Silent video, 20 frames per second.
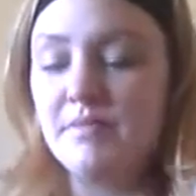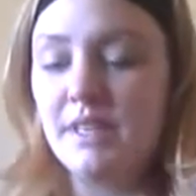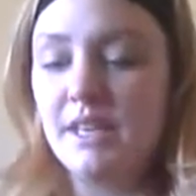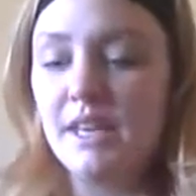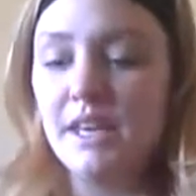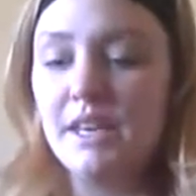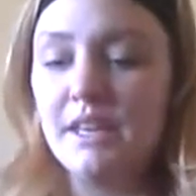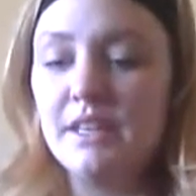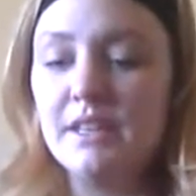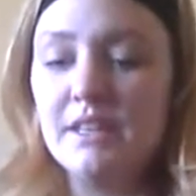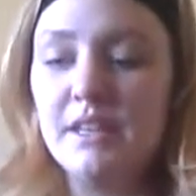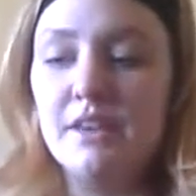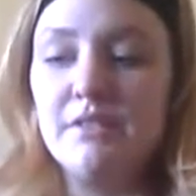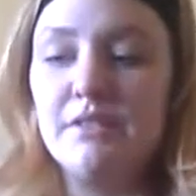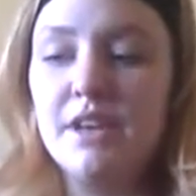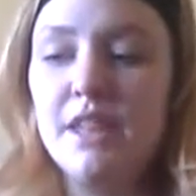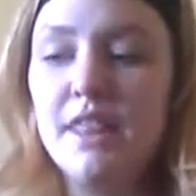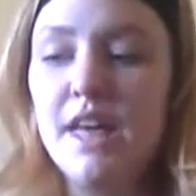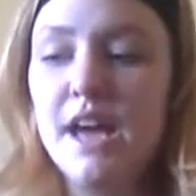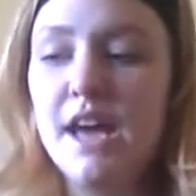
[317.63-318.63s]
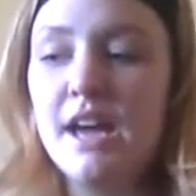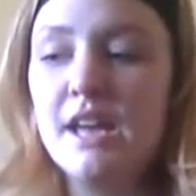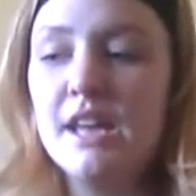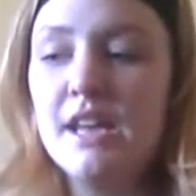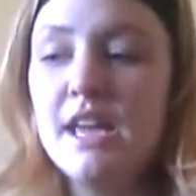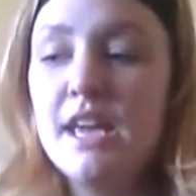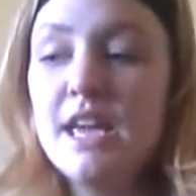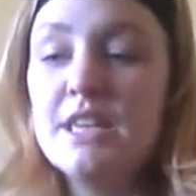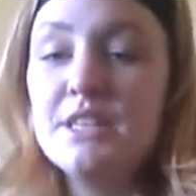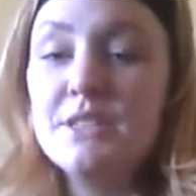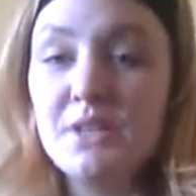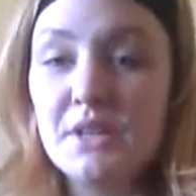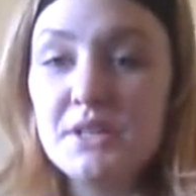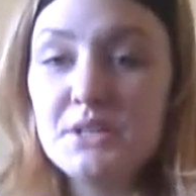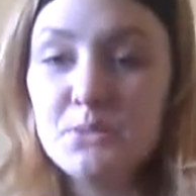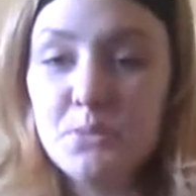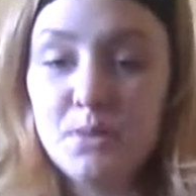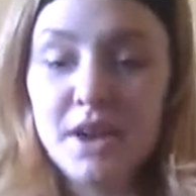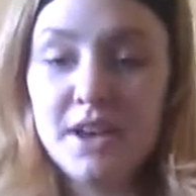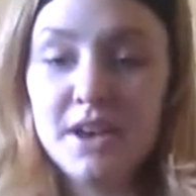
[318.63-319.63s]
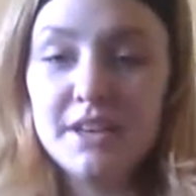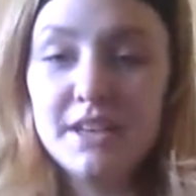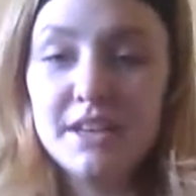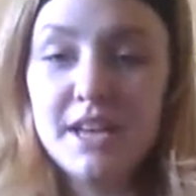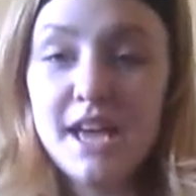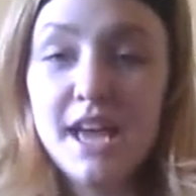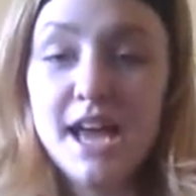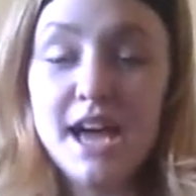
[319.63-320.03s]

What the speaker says: get rid of that. So that's one.